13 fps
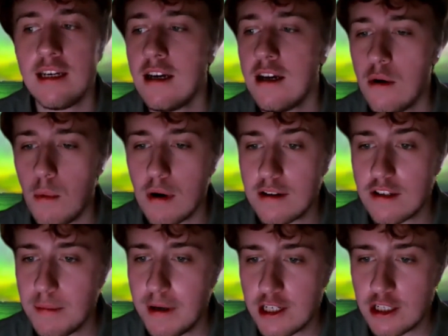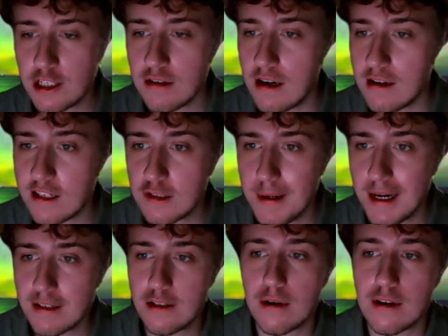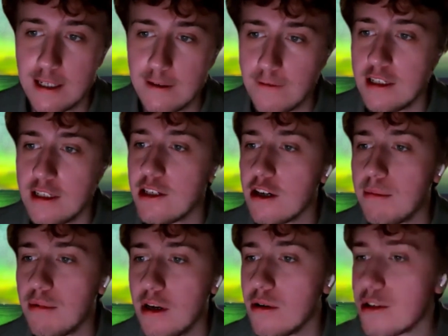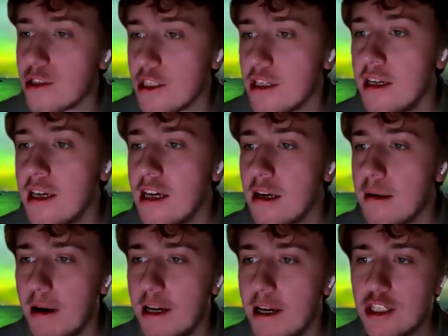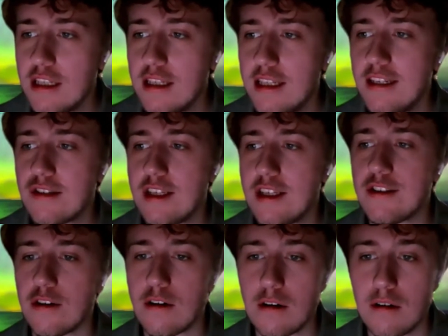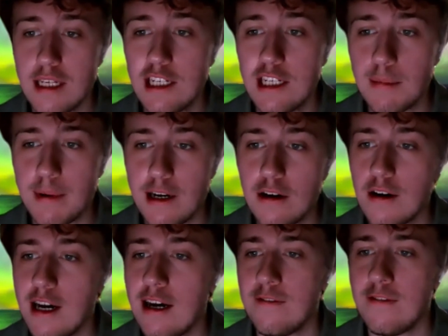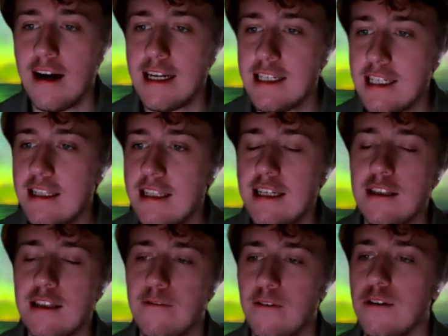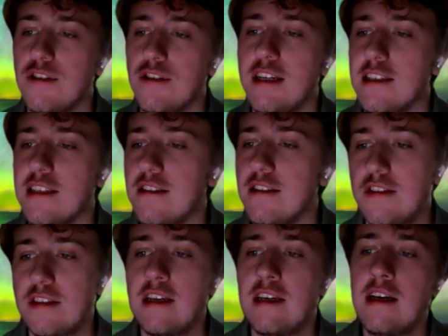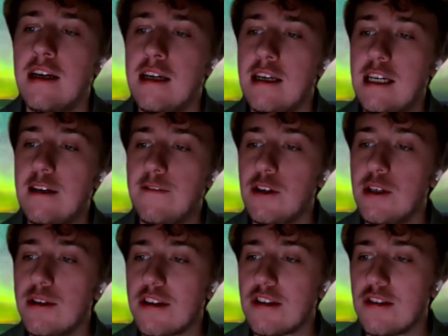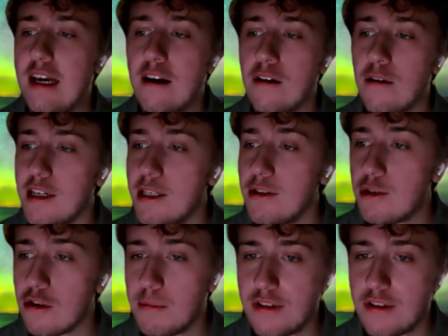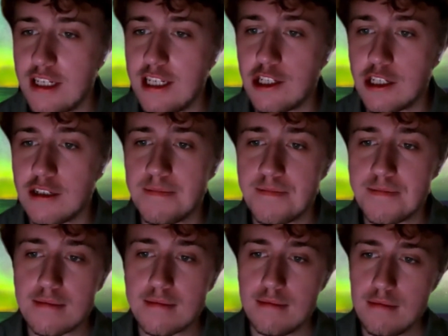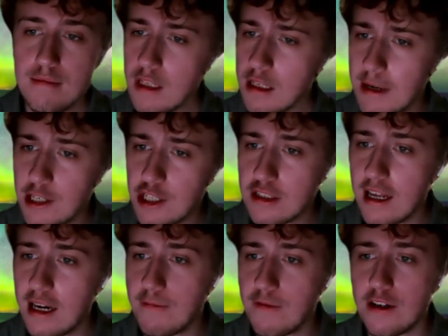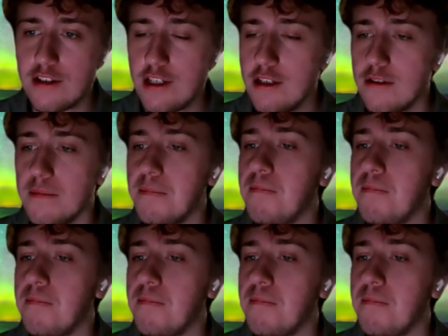What is special, unexpected, or different in your approach? Mention these things early in your paragraph, ideally in the first sentence. If you use a standard or usual procedure, mention that up front too.